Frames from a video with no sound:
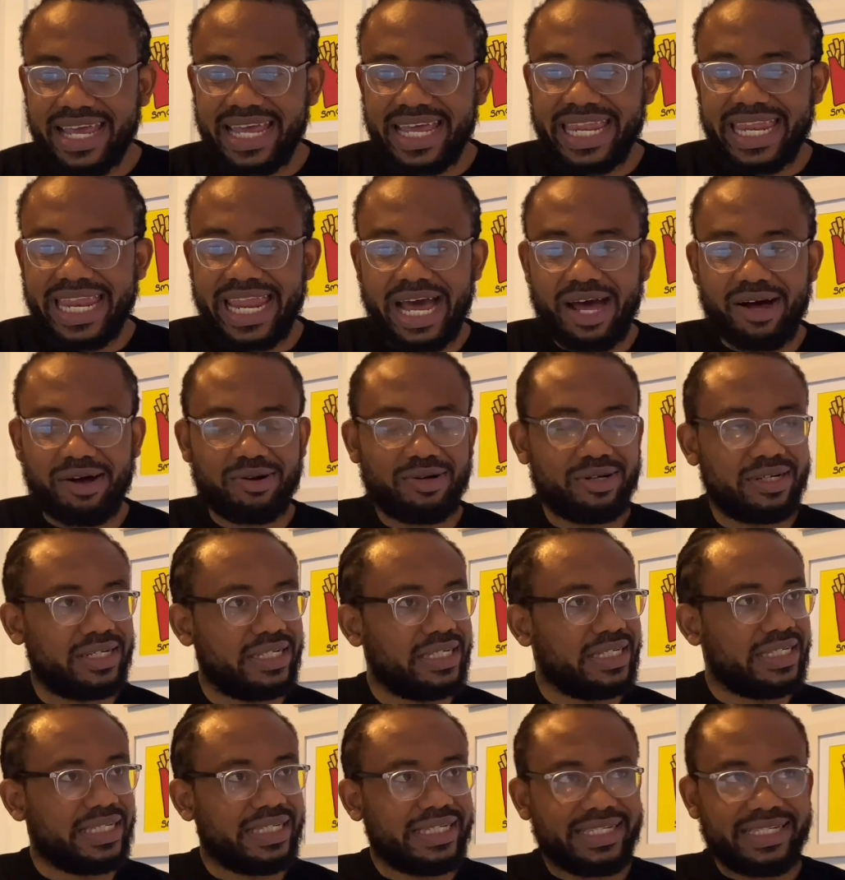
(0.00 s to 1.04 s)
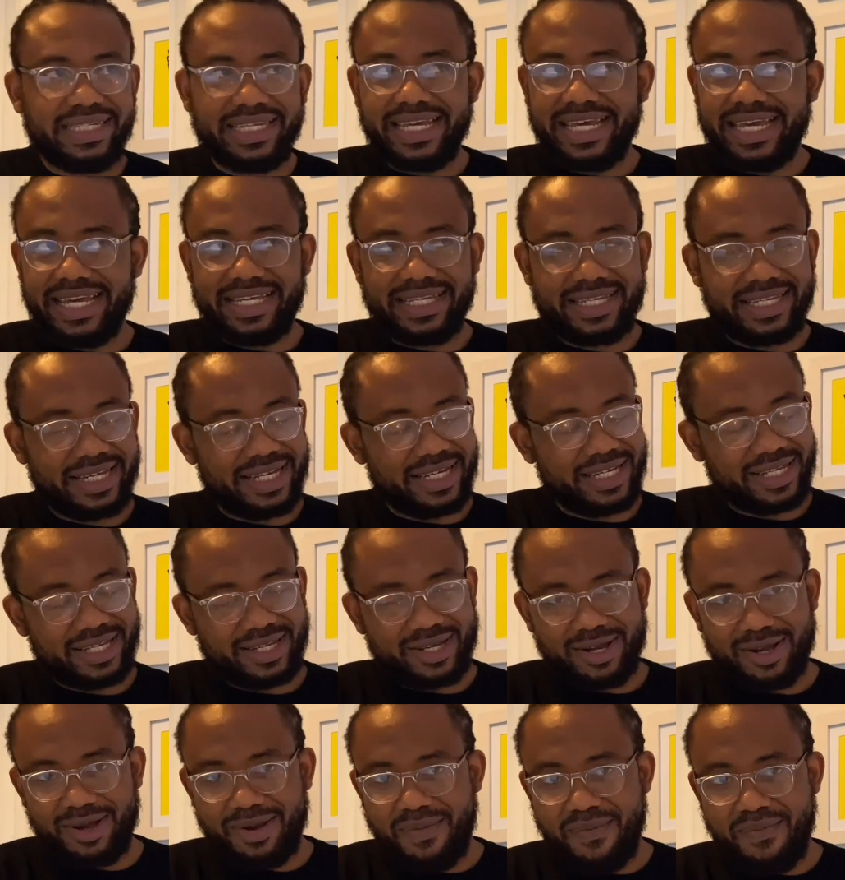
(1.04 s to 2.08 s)
Now, the easiest
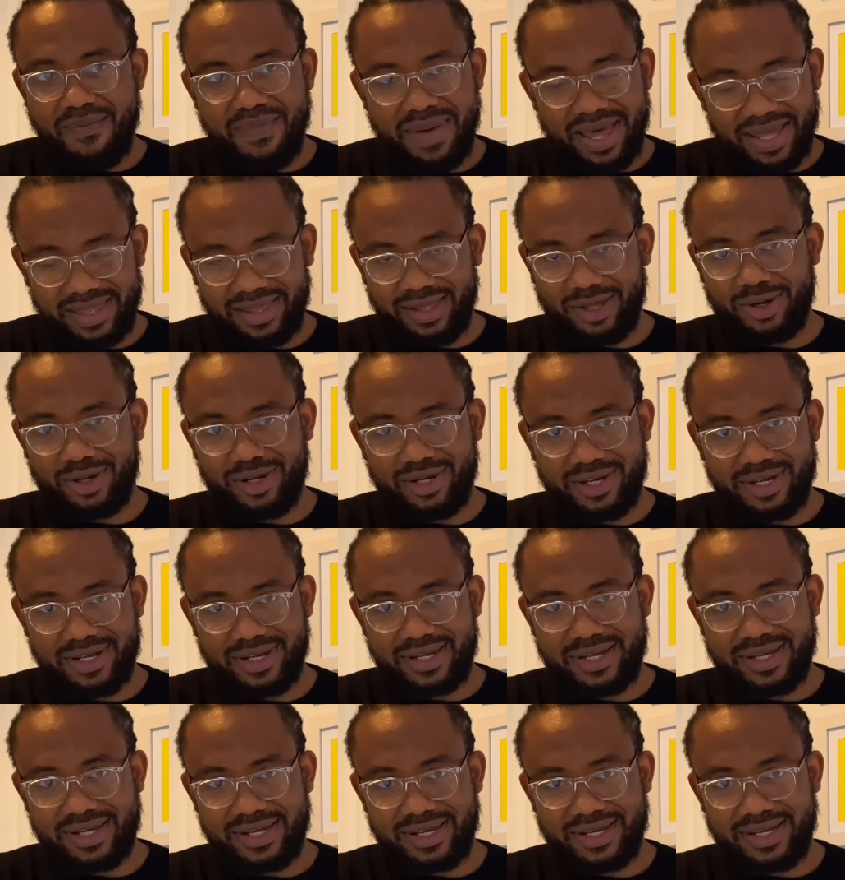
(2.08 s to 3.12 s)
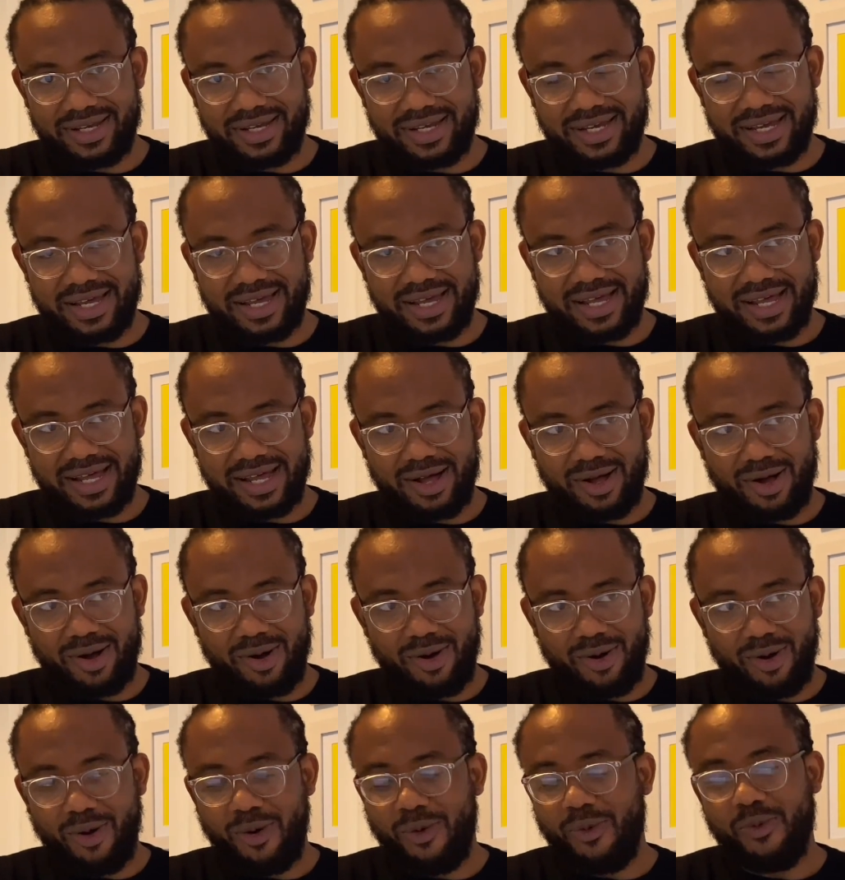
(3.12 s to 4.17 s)
method
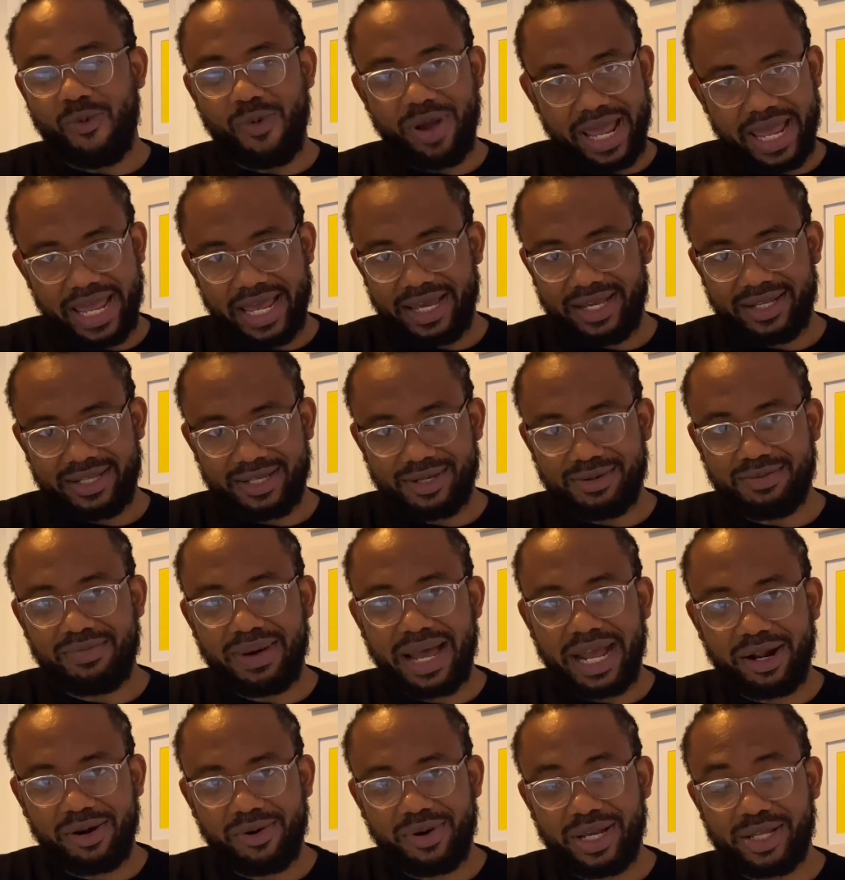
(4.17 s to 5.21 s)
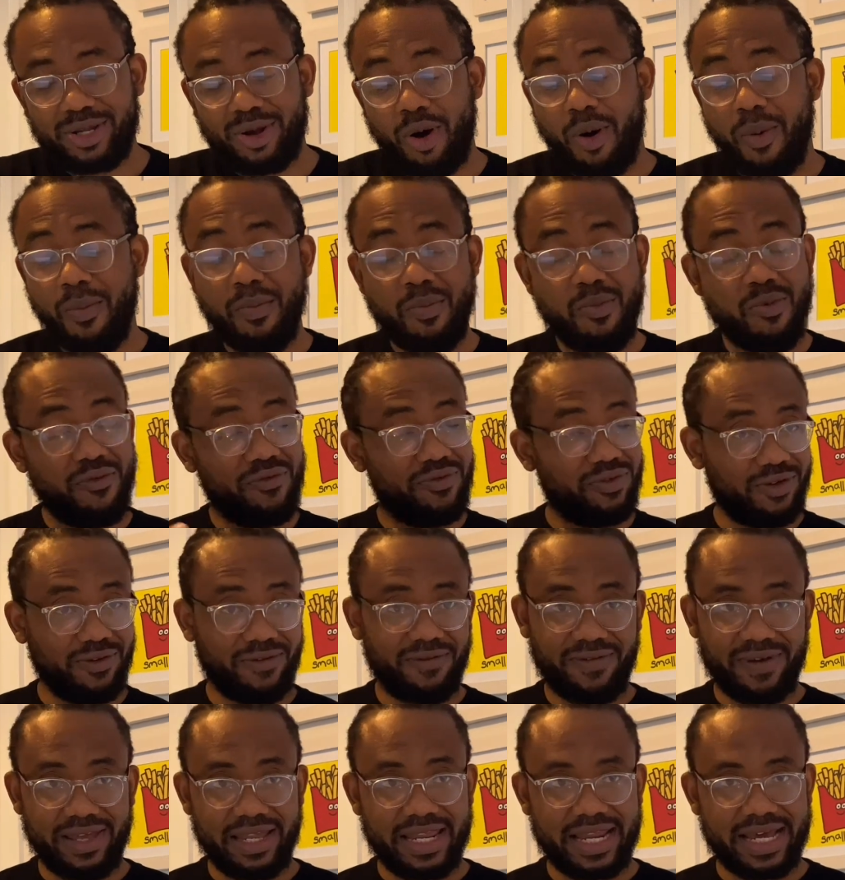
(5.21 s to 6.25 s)
or way to migrate or move to
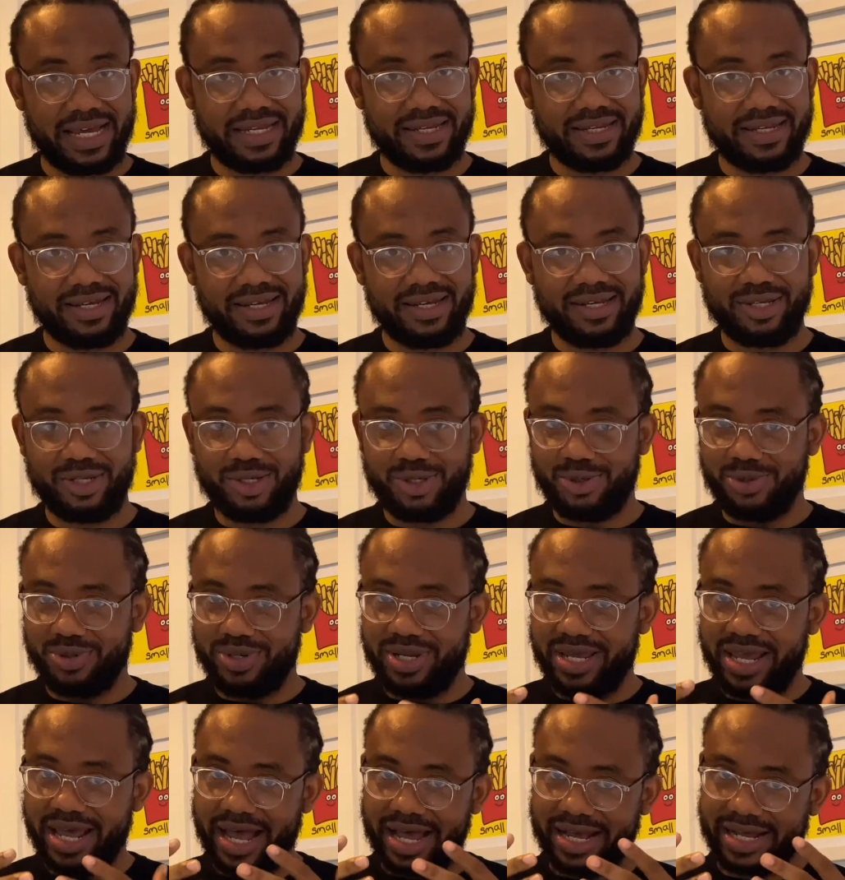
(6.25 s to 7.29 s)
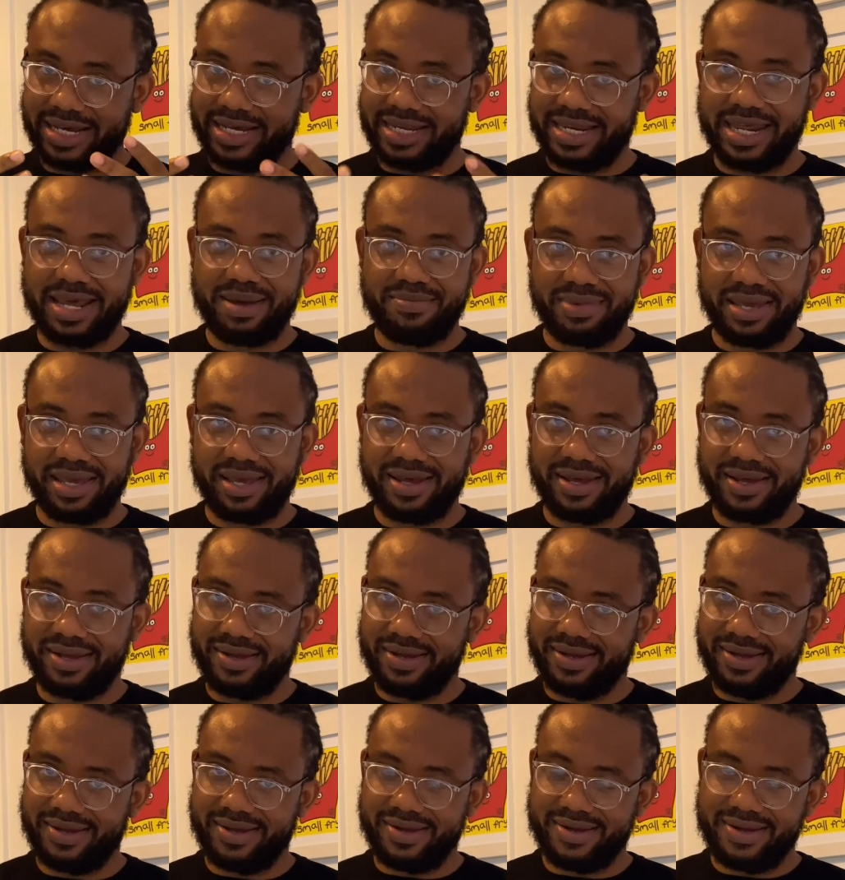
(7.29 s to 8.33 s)
Finland is through the academic
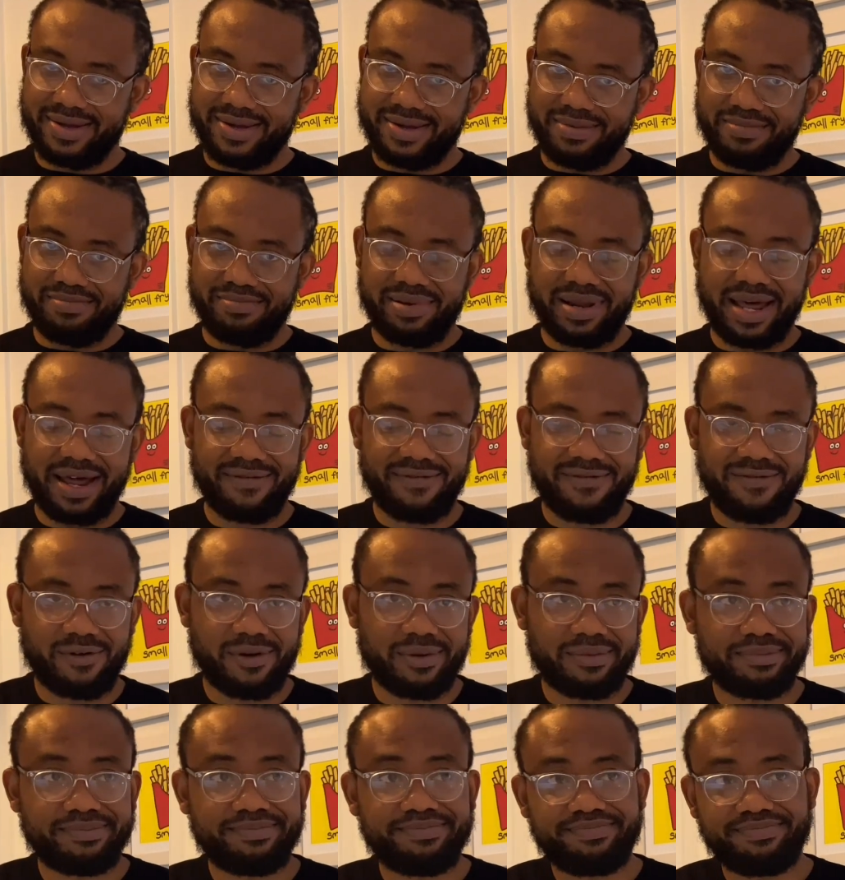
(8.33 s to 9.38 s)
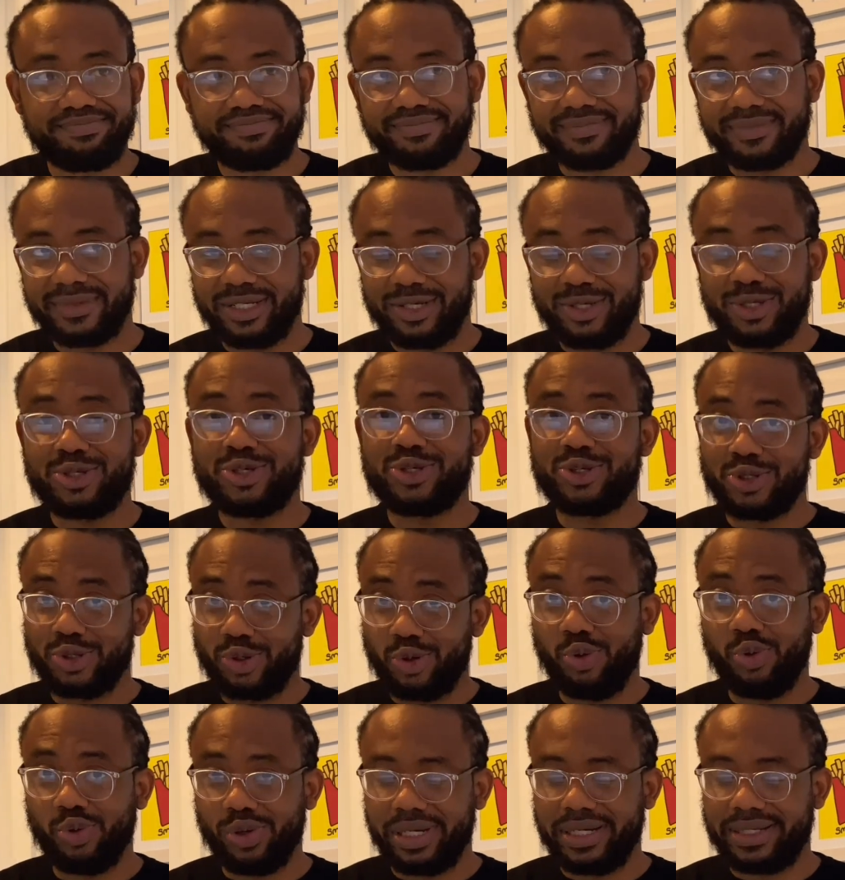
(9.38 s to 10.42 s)
platform,
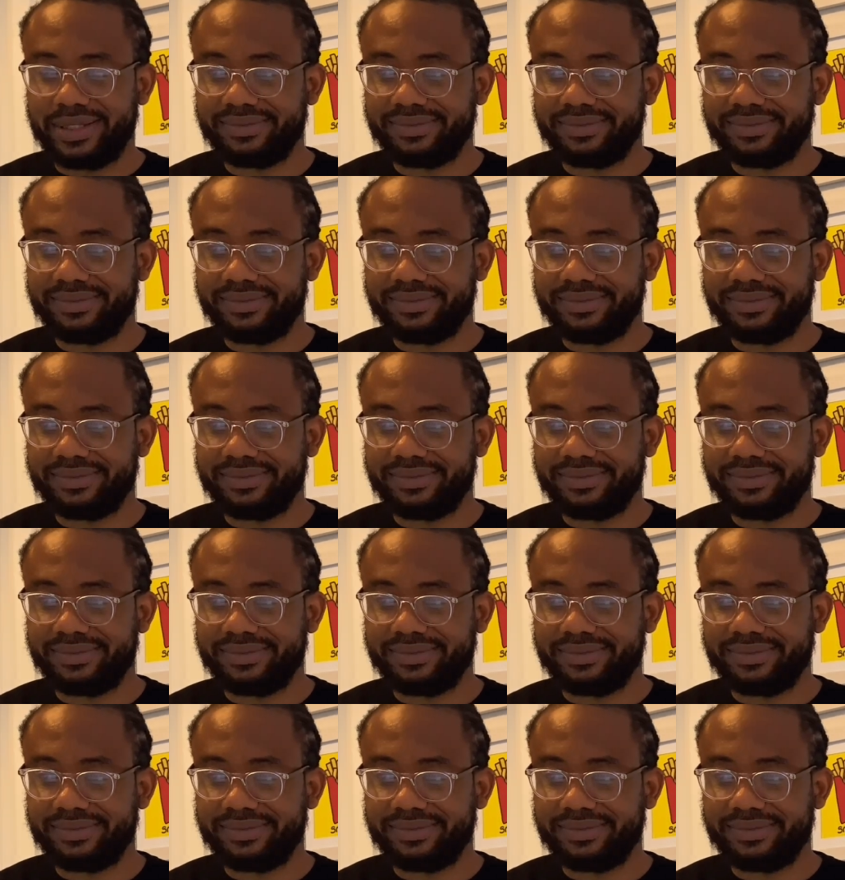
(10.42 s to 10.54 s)
schooling.